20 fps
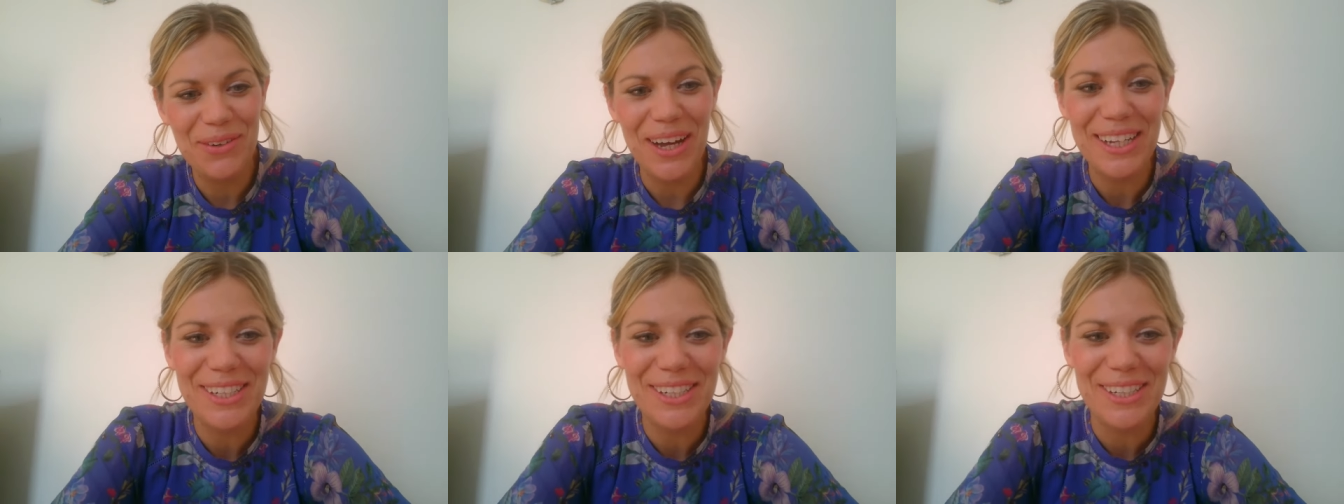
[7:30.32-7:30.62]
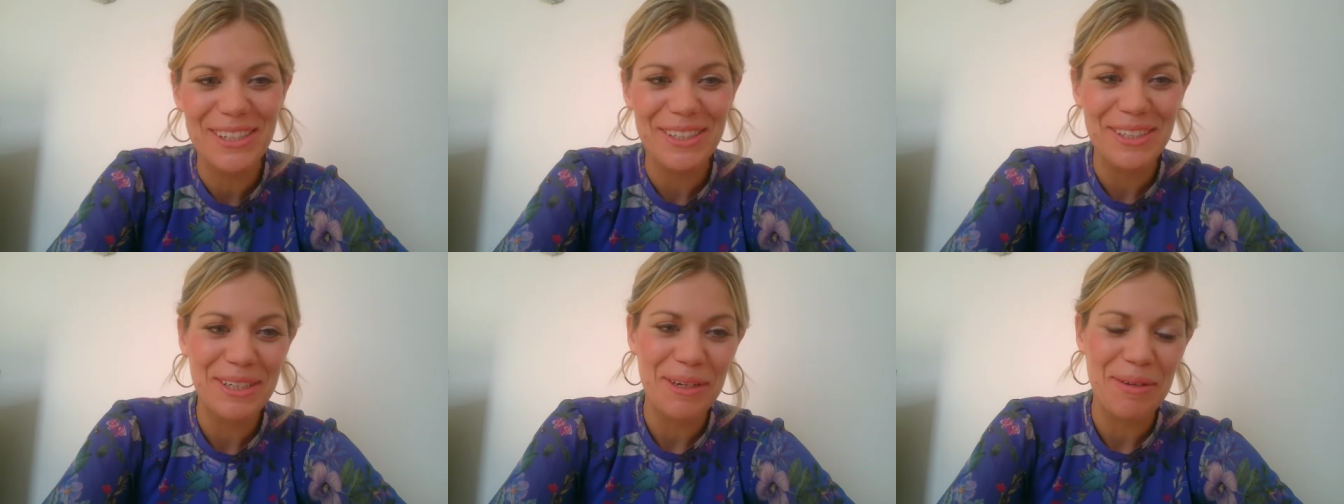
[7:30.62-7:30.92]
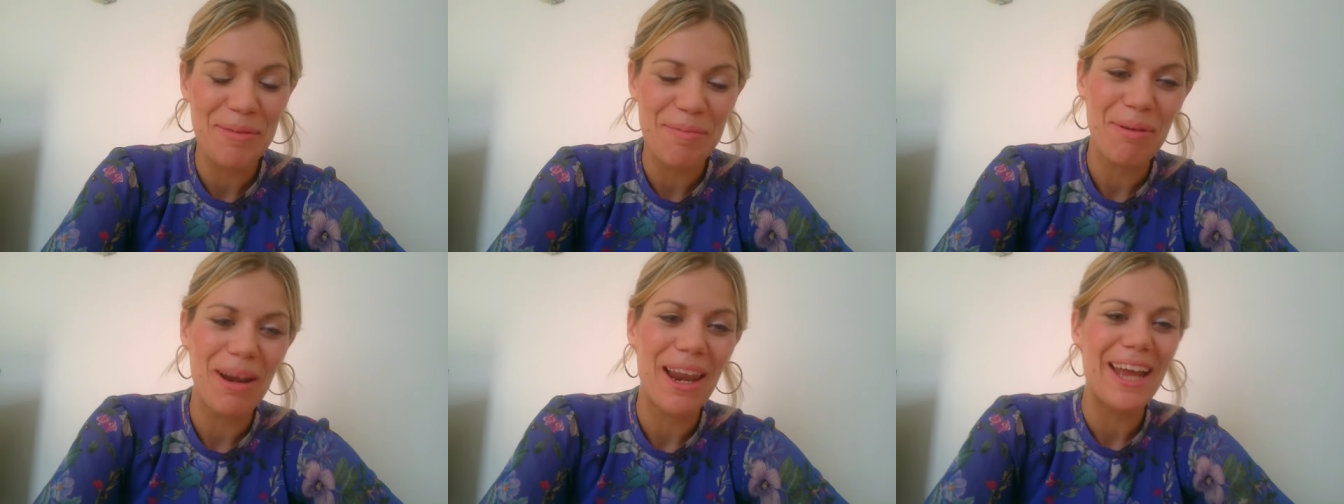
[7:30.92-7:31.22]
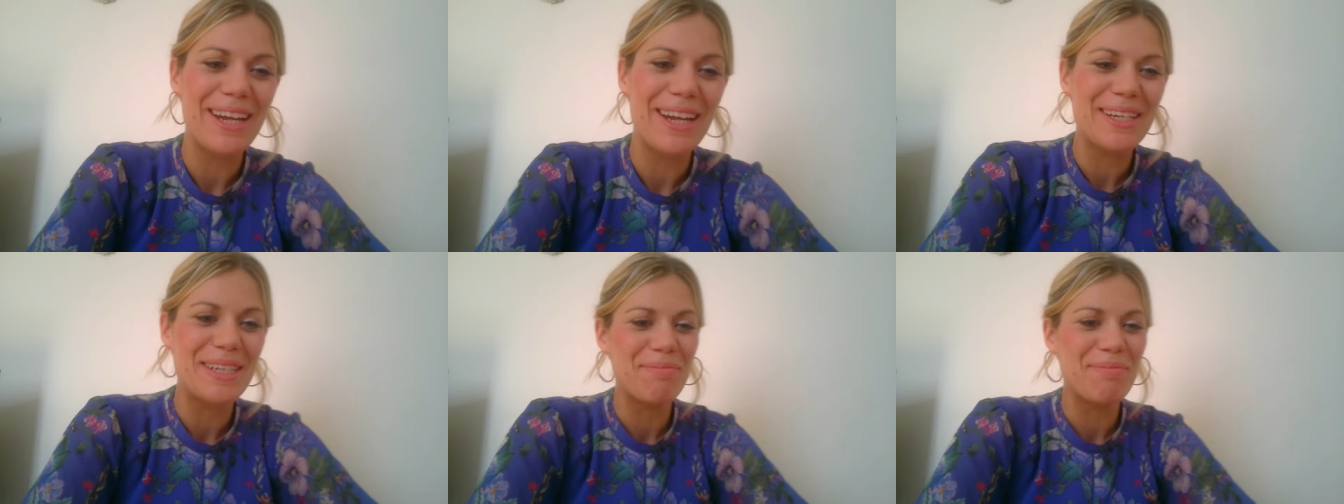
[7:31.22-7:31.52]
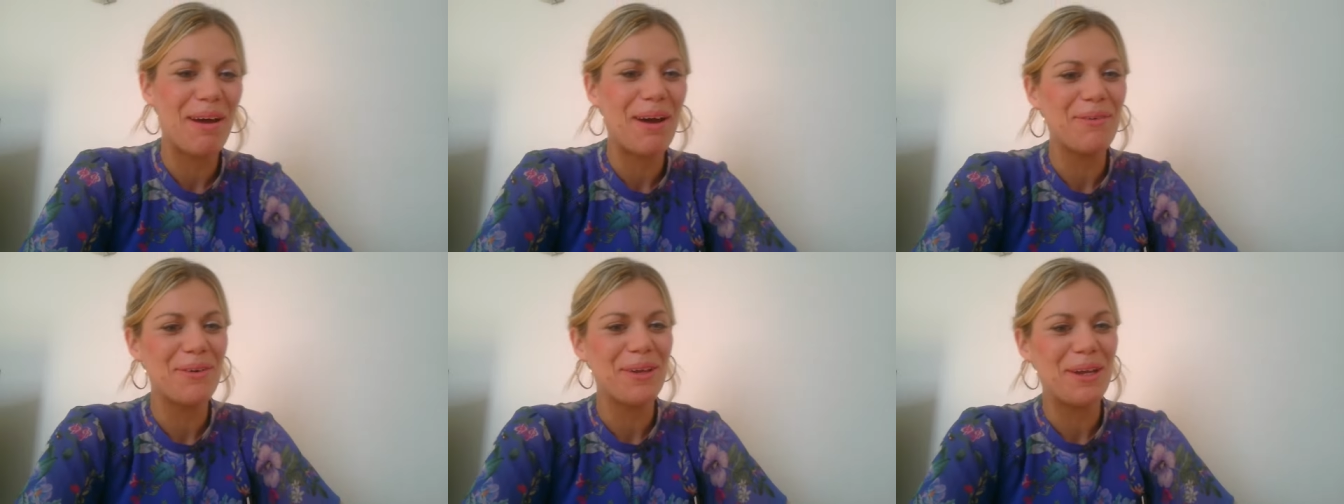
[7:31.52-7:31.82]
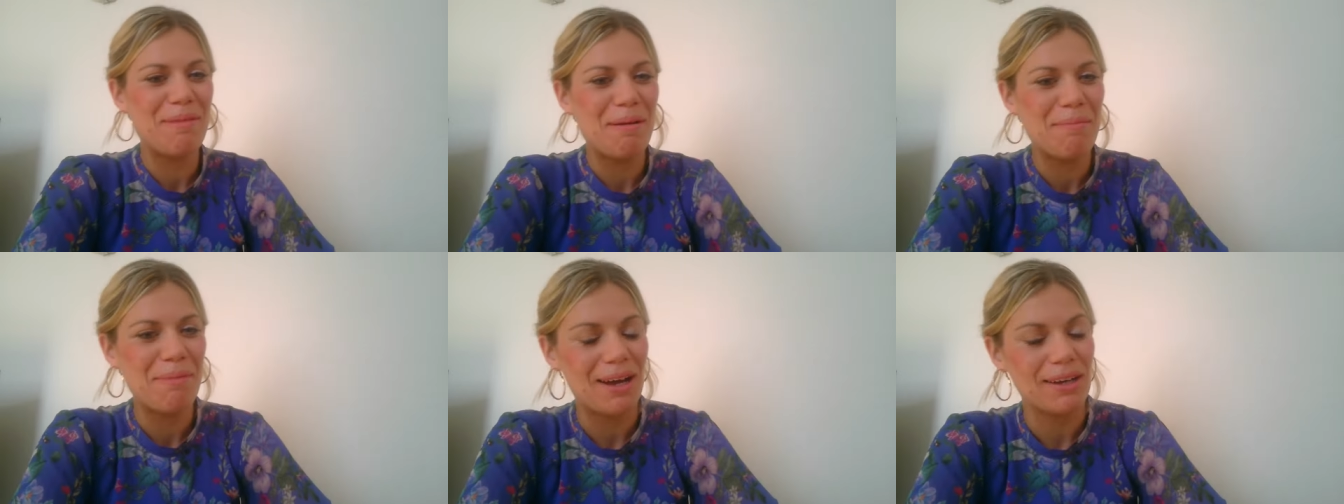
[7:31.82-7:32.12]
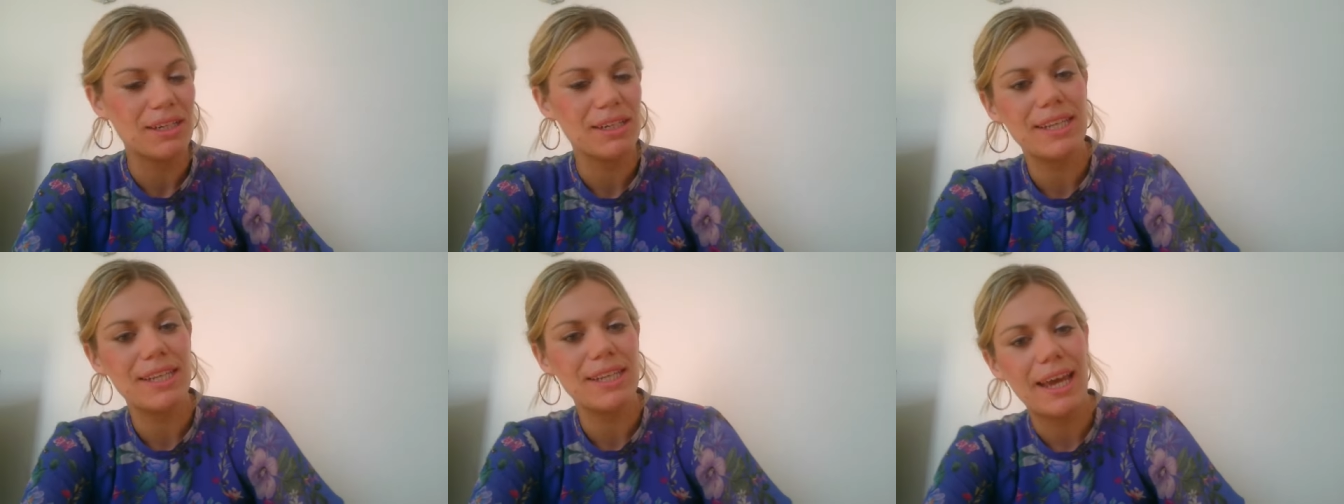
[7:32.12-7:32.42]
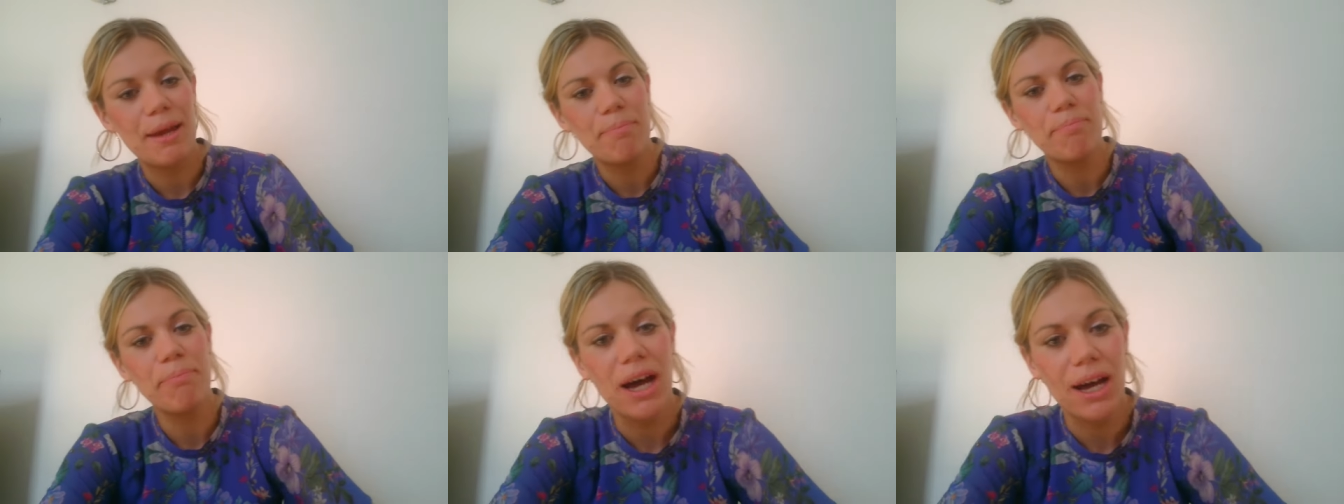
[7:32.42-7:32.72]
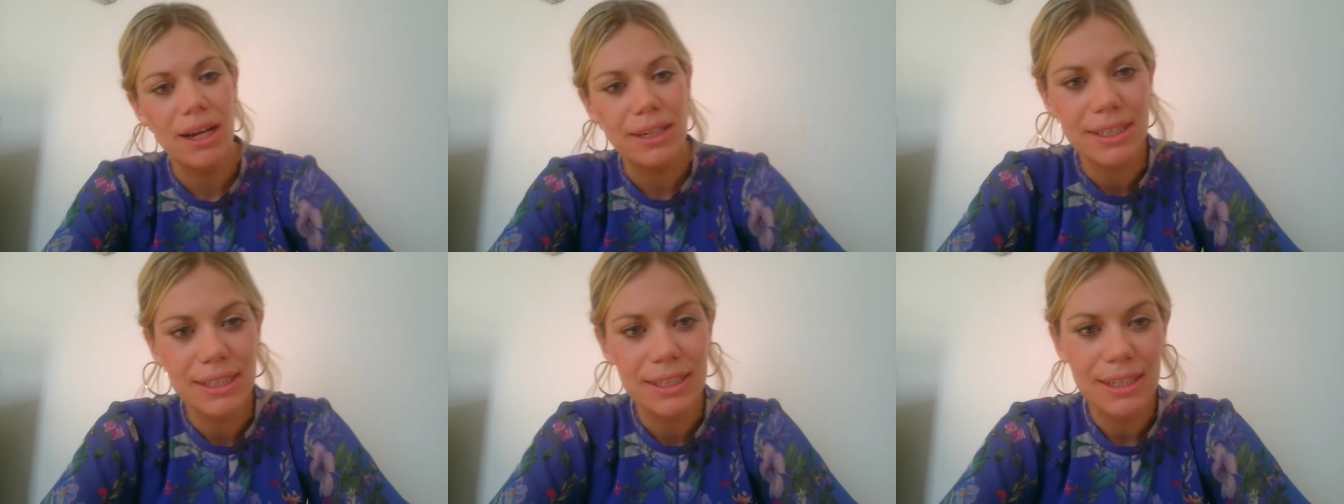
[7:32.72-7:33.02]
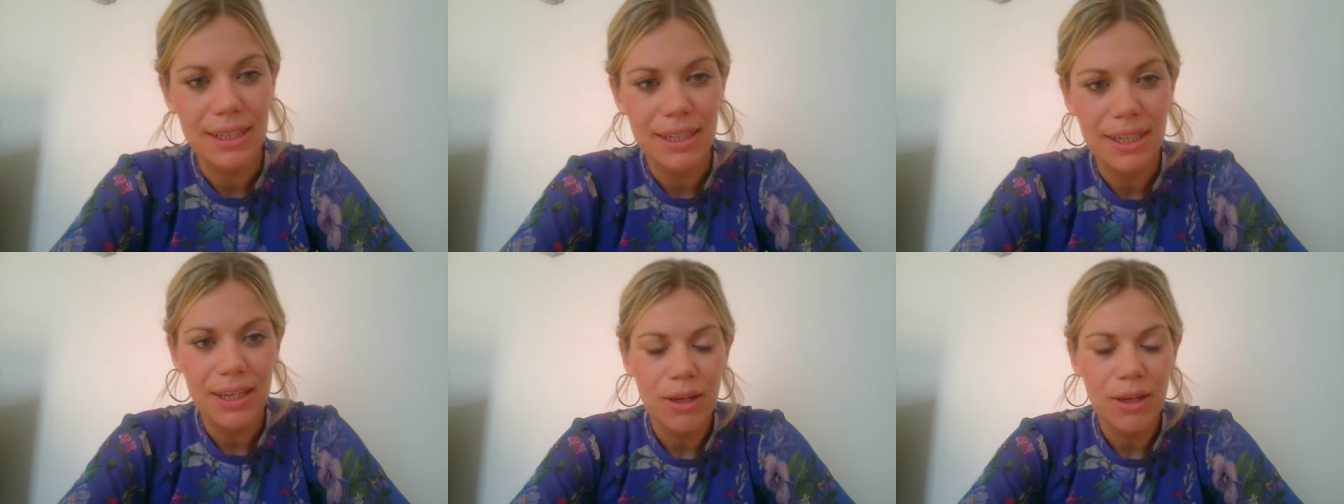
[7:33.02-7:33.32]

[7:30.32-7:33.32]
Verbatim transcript: questions and complaints about what I'm about to say. But